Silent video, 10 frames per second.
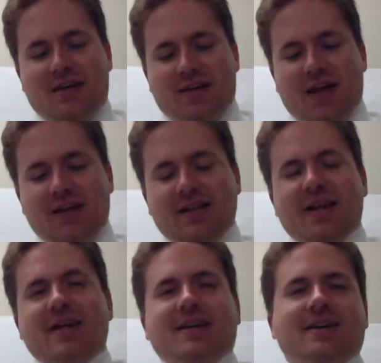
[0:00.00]
kind of
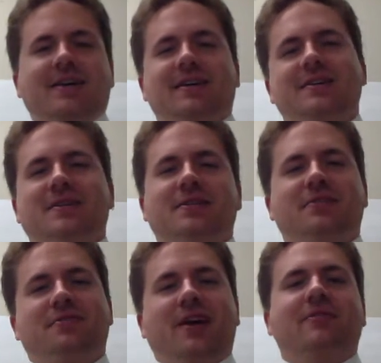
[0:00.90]
like the
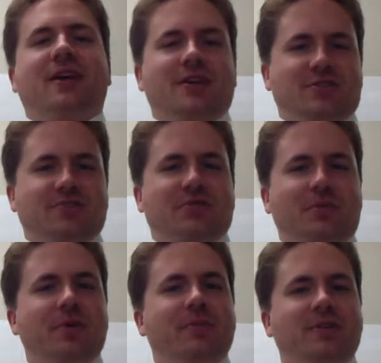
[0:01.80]
foundation for
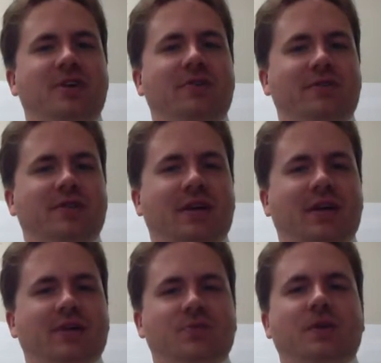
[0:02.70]
pretty much everything
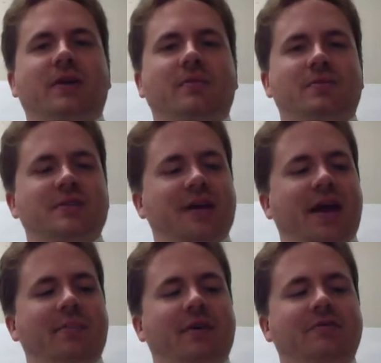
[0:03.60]
else when it comes to the
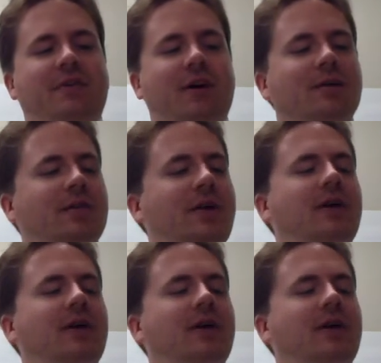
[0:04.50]
dynamic environment.